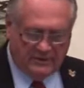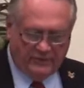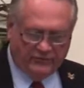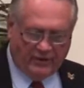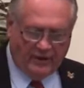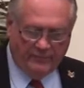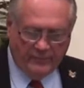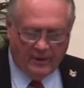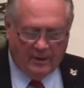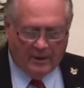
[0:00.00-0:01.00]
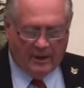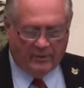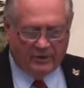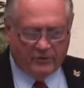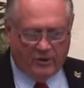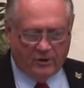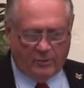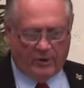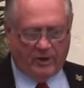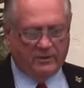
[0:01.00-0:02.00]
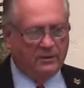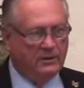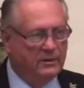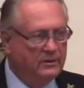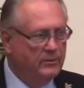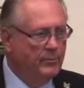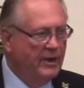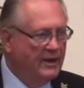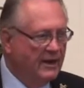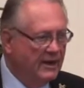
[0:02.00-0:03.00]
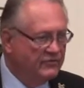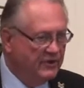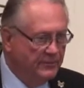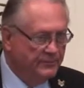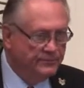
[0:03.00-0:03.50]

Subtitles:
Islam. I'm going to talk about Benghazi.